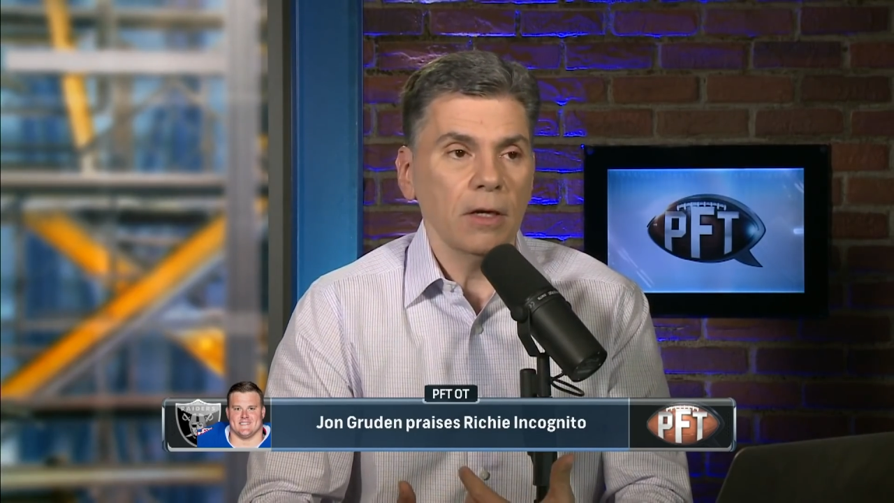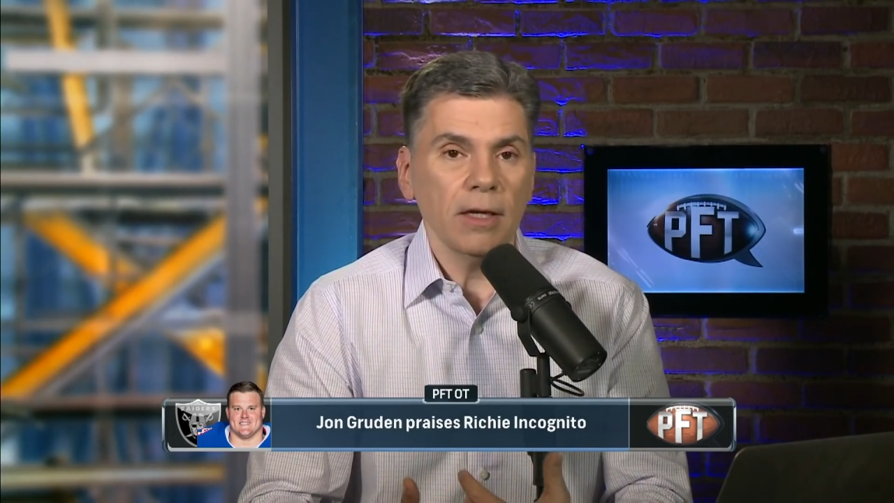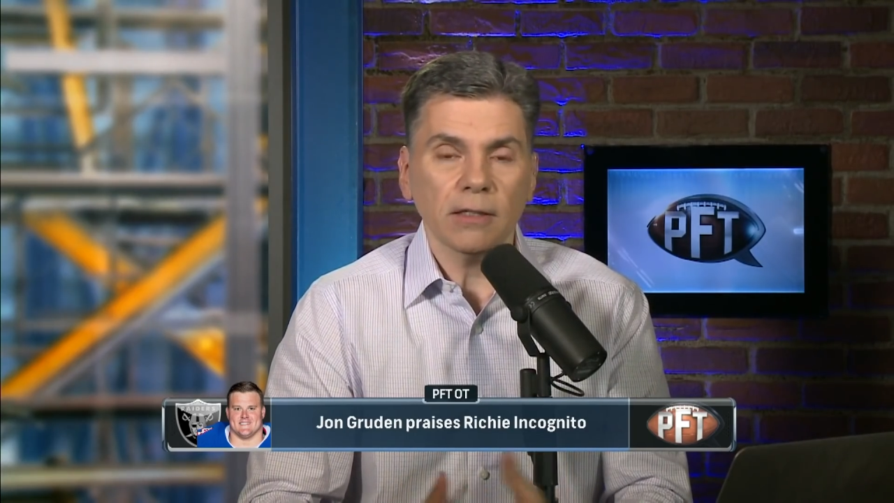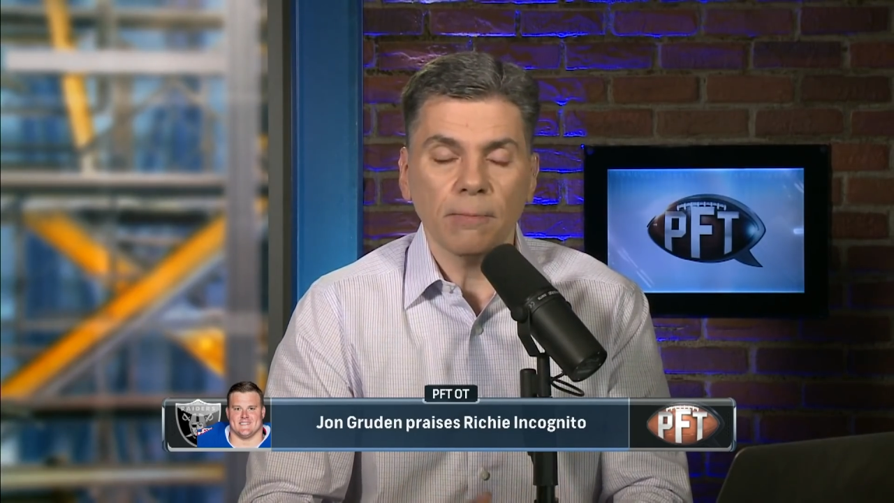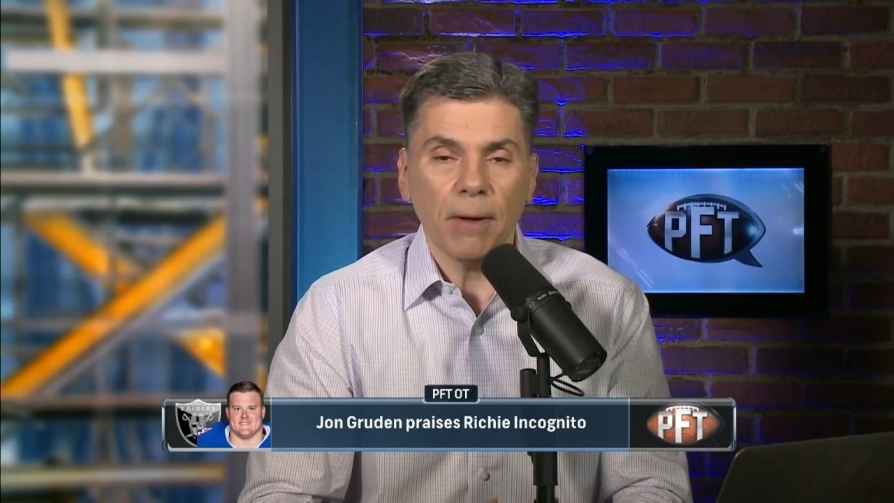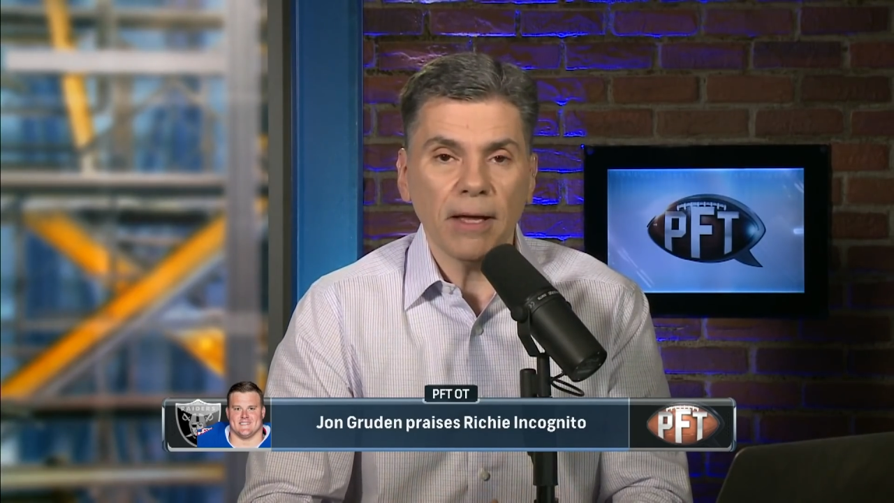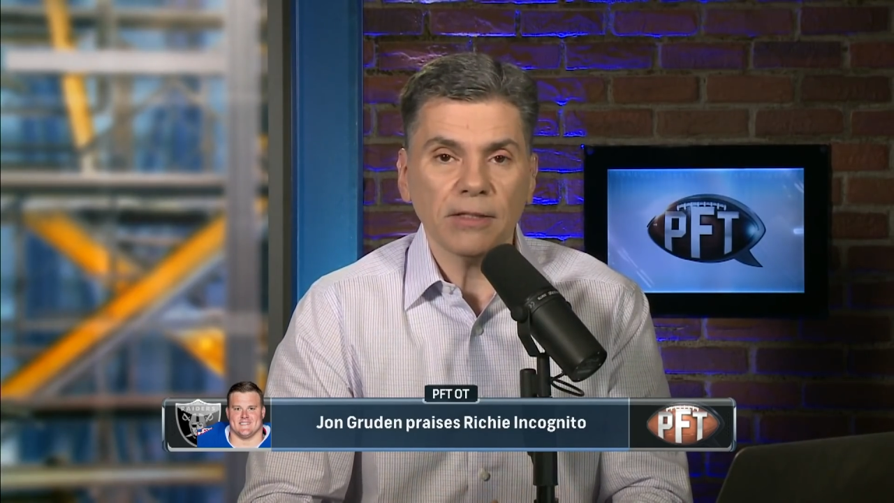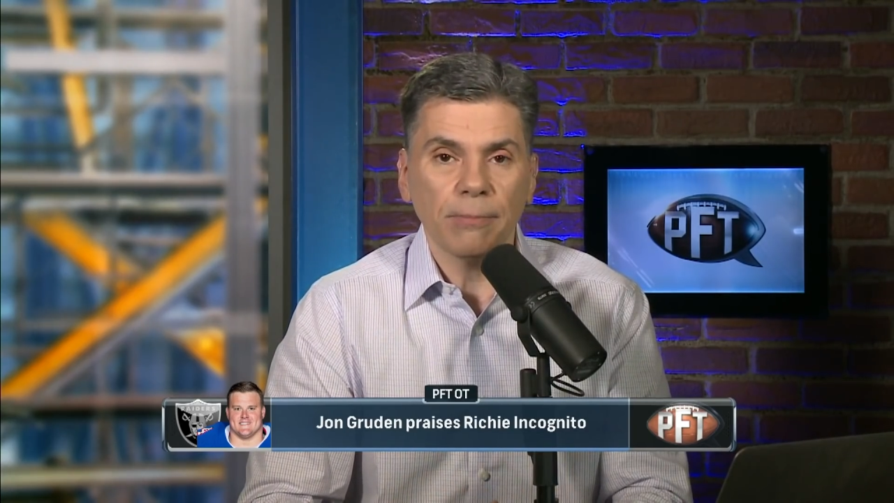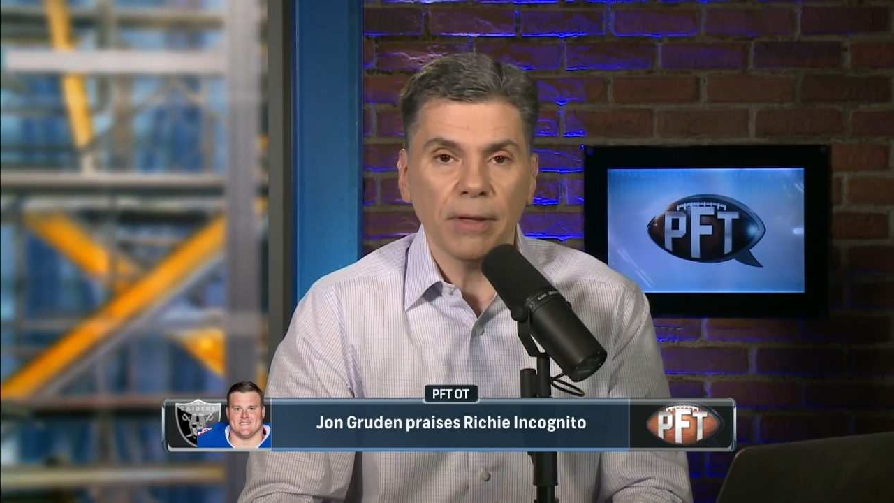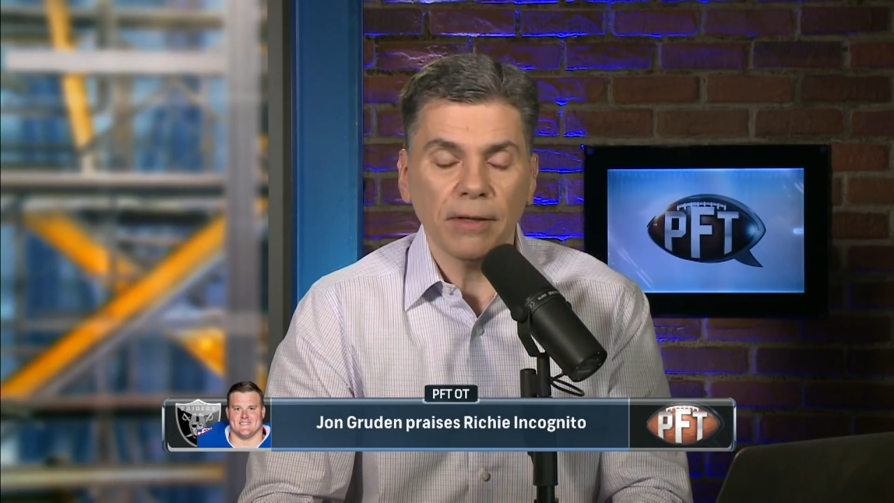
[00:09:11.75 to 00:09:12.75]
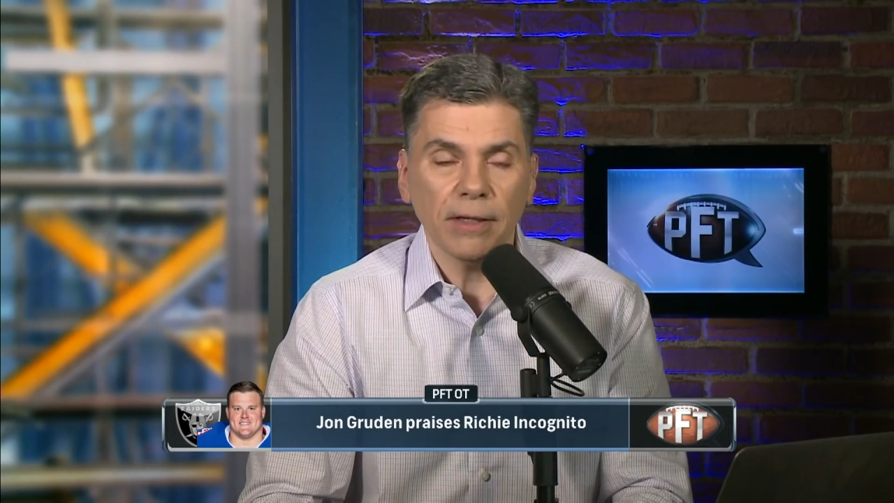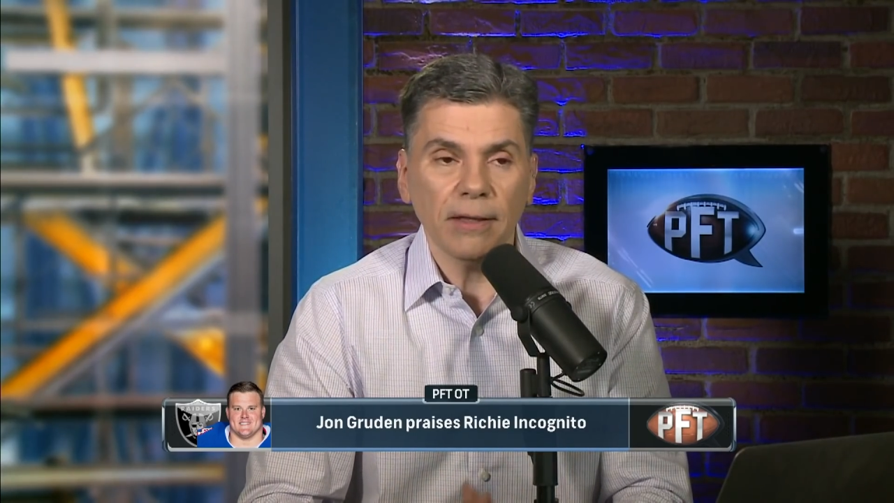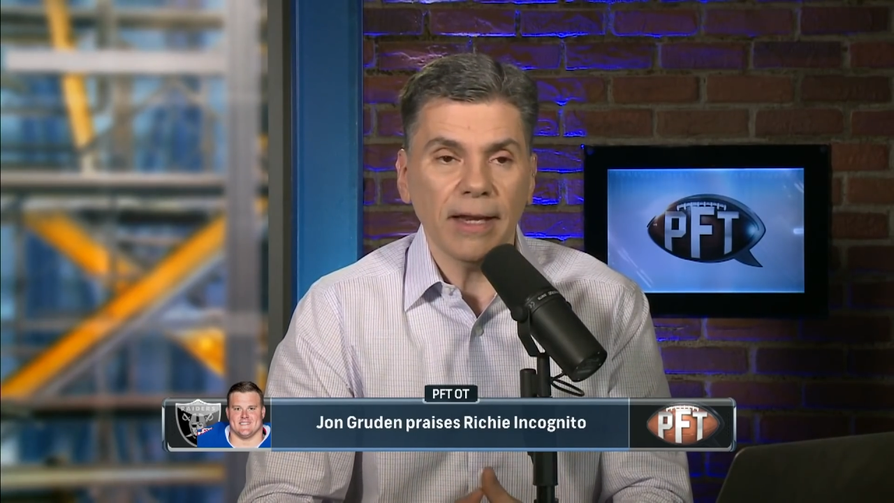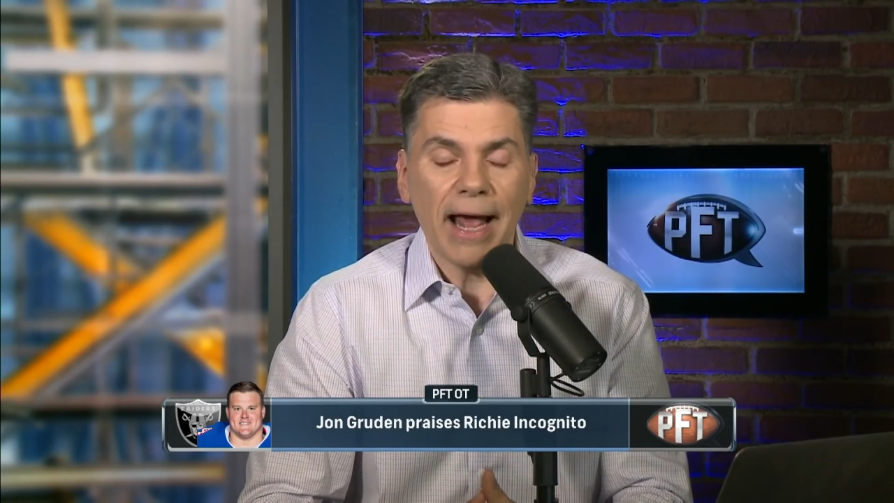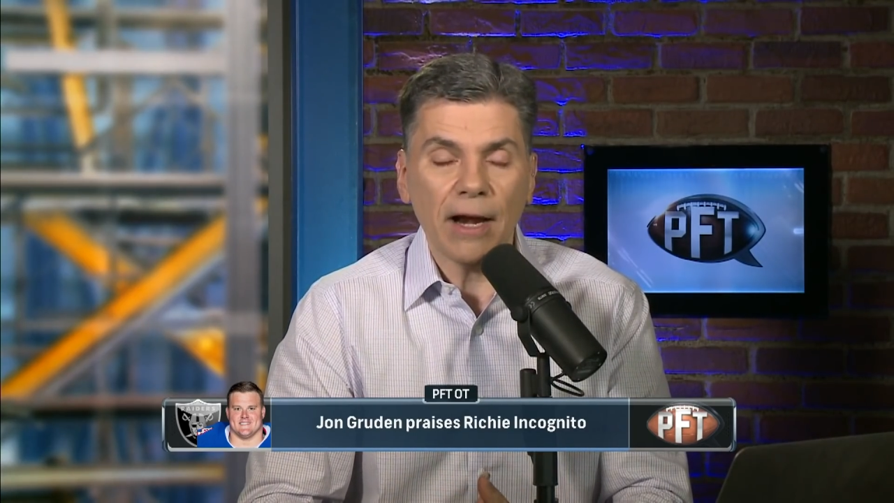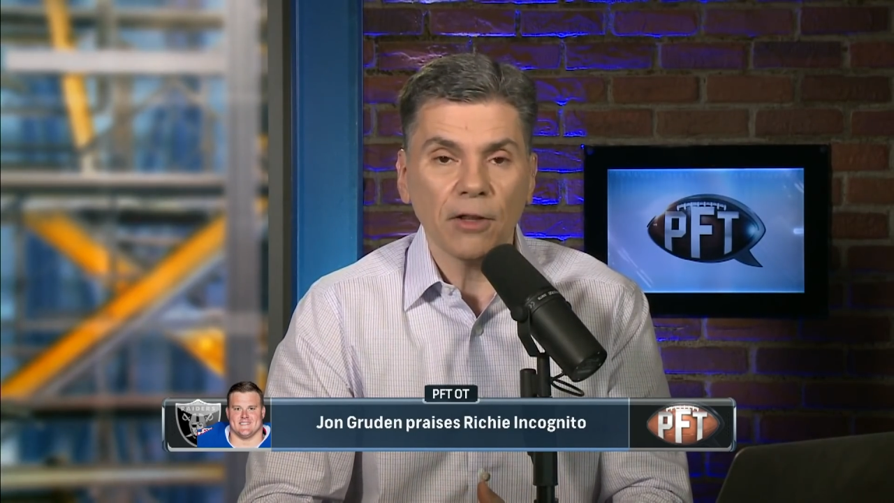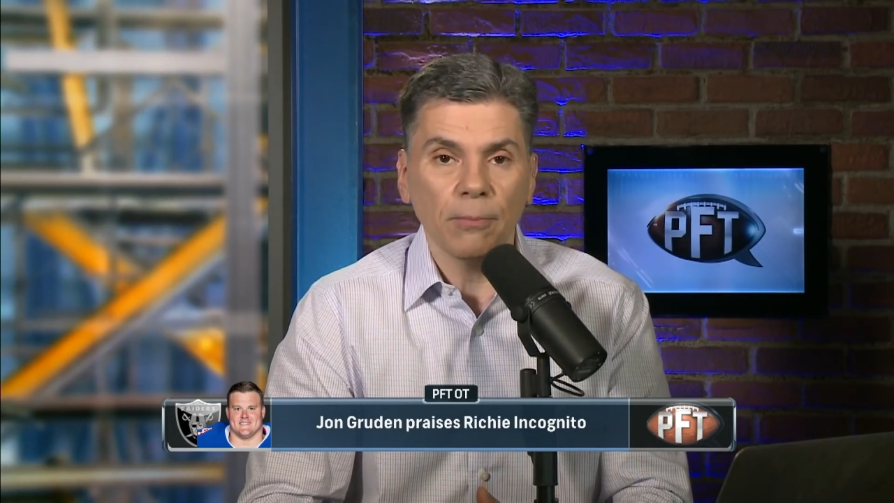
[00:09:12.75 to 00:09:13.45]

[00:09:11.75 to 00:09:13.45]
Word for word: is the possibility that out of